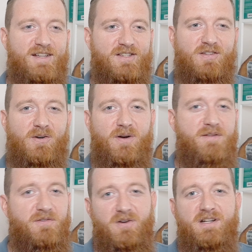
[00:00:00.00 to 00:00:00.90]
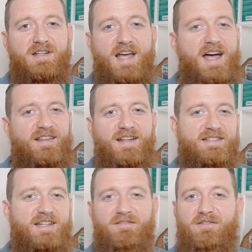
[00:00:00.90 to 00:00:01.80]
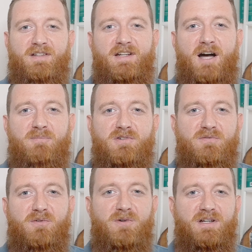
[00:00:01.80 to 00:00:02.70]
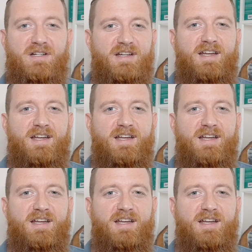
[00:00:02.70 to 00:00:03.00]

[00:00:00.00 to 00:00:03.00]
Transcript: So if you're into that, that's definitely an option for you